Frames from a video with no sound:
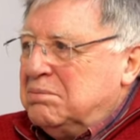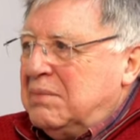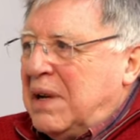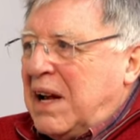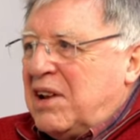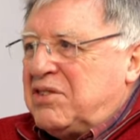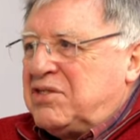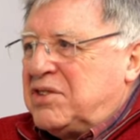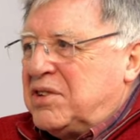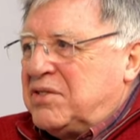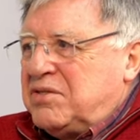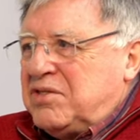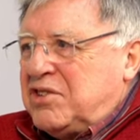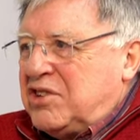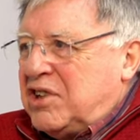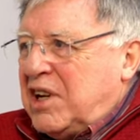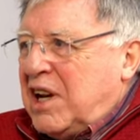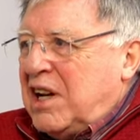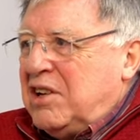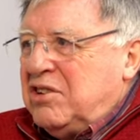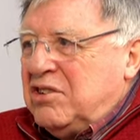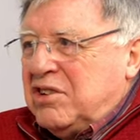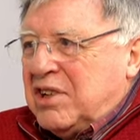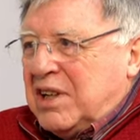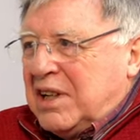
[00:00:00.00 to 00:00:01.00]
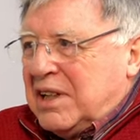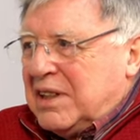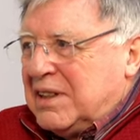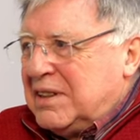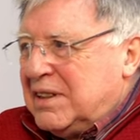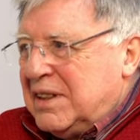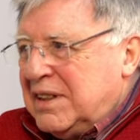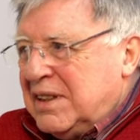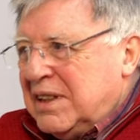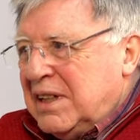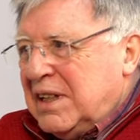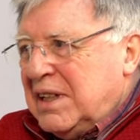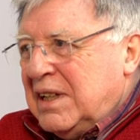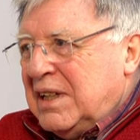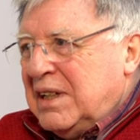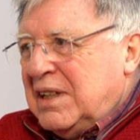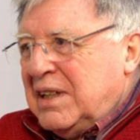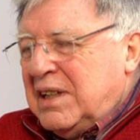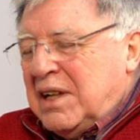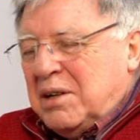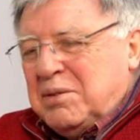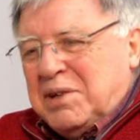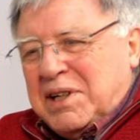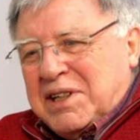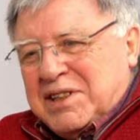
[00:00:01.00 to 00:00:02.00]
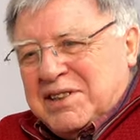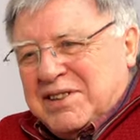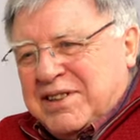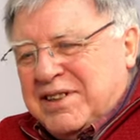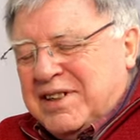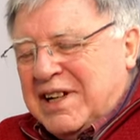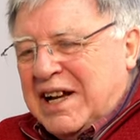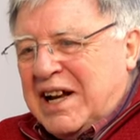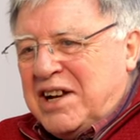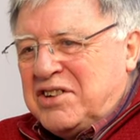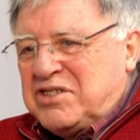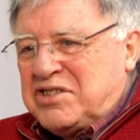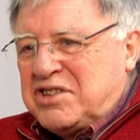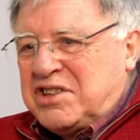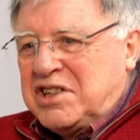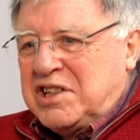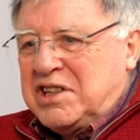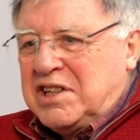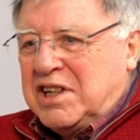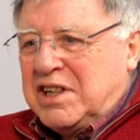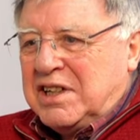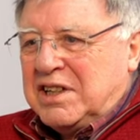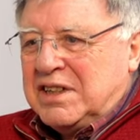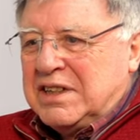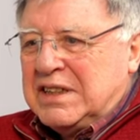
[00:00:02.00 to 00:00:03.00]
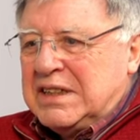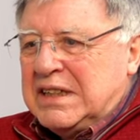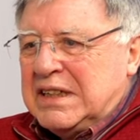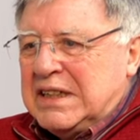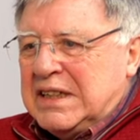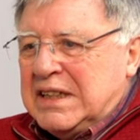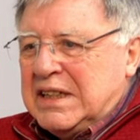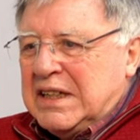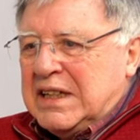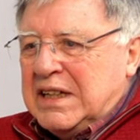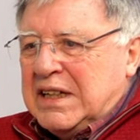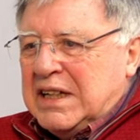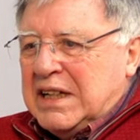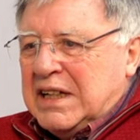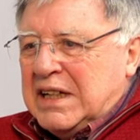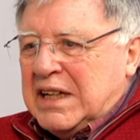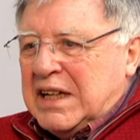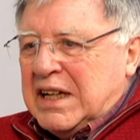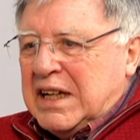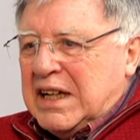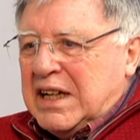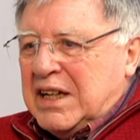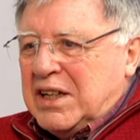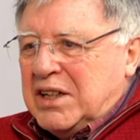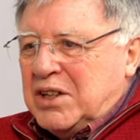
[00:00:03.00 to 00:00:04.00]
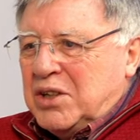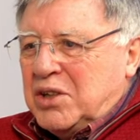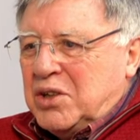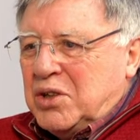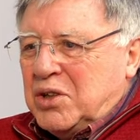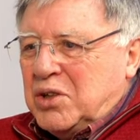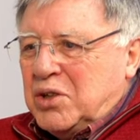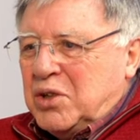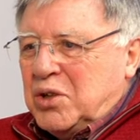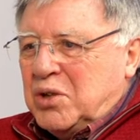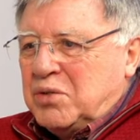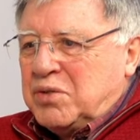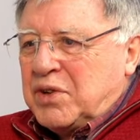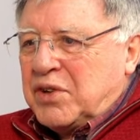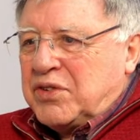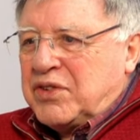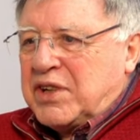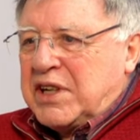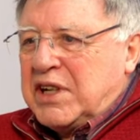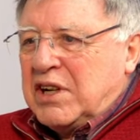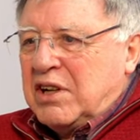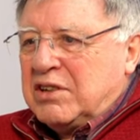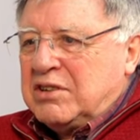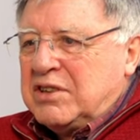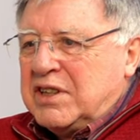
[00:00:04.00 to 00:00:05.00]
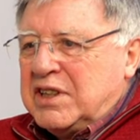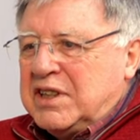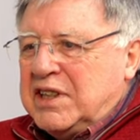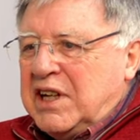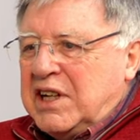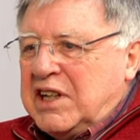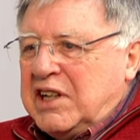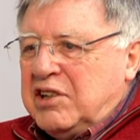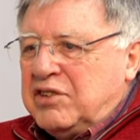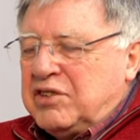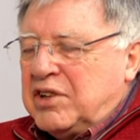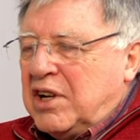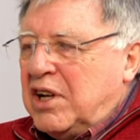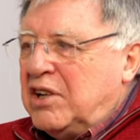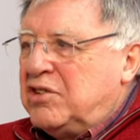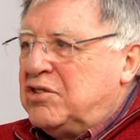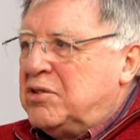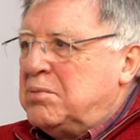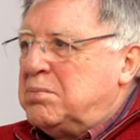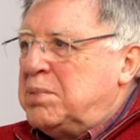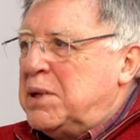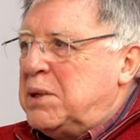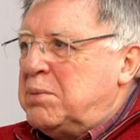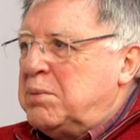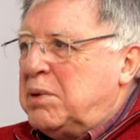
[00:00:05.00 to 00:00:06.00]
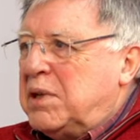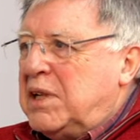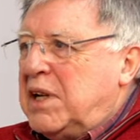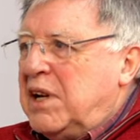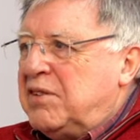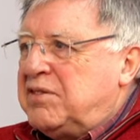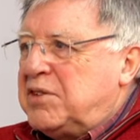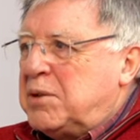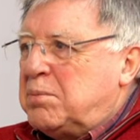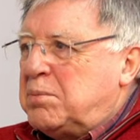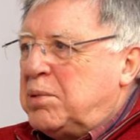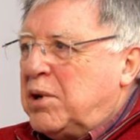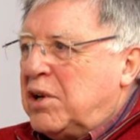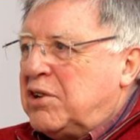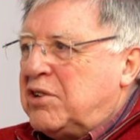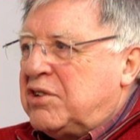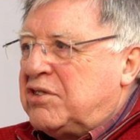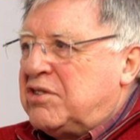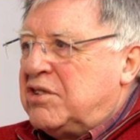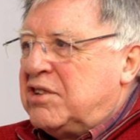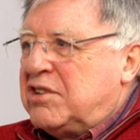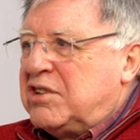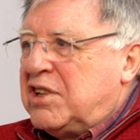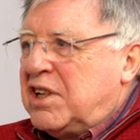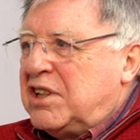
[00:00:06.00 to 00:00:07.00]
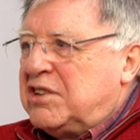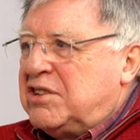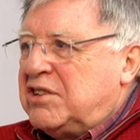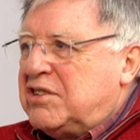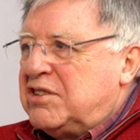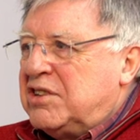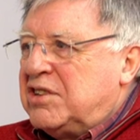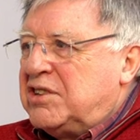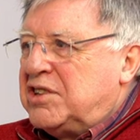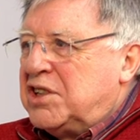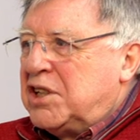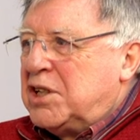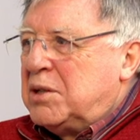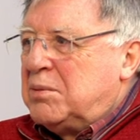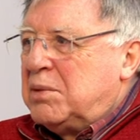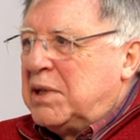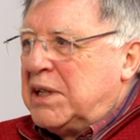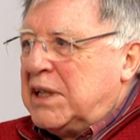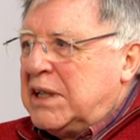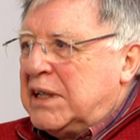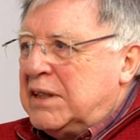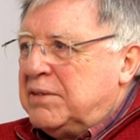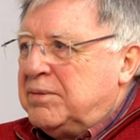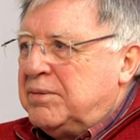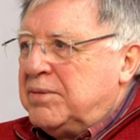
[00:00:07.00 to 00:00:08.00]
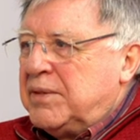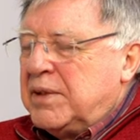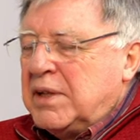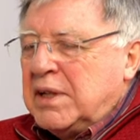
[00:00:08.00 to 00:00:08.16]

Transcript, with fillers: massive changing. Yeah, I mean, it's last year uh, over three hundred and eighty thousand people left the Protestant churches in Germany.